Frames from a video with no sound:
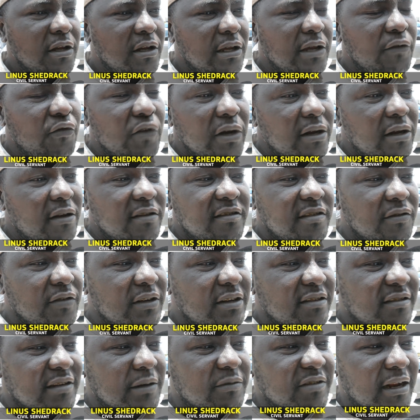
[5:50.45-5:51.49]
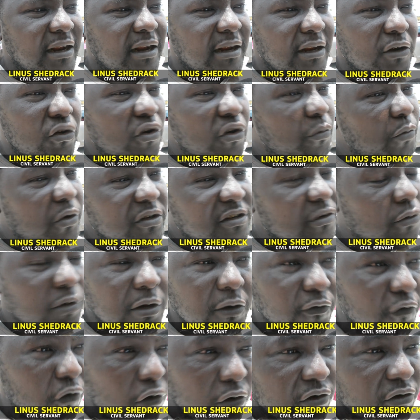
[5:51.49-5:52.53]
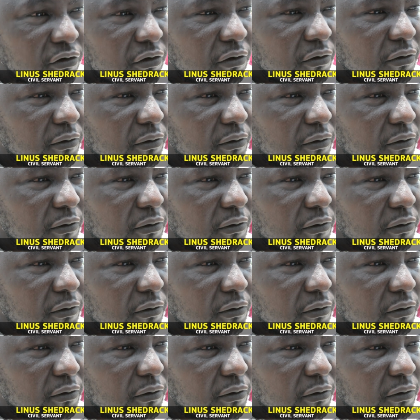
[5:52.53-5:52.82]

if you are receiving the same salary, nobody will revolt.